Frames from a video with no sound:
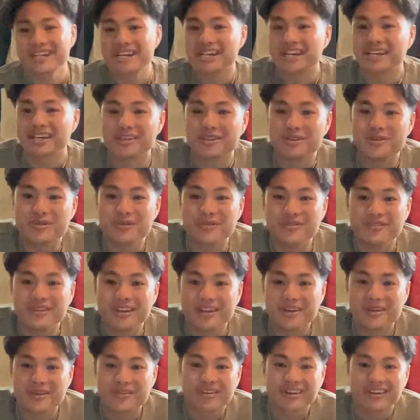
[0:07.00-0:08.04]
I'm gonna do a
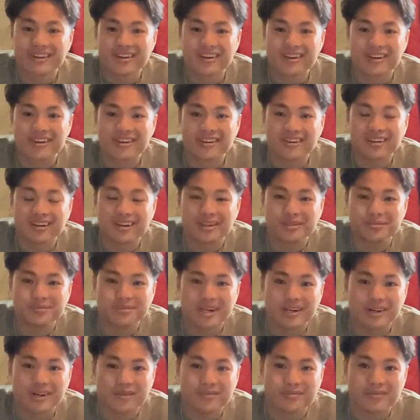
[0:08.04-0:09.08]
video for y'all
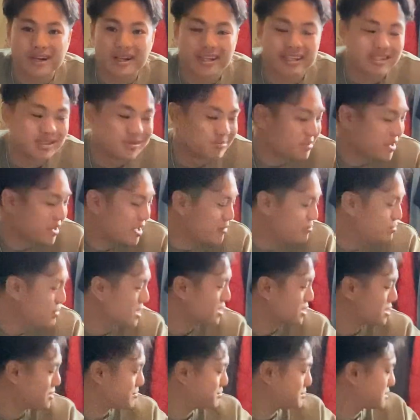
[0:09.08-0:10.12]
about my Japan
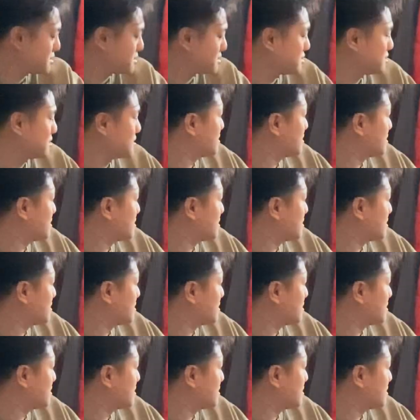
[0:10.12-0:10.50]
pickups.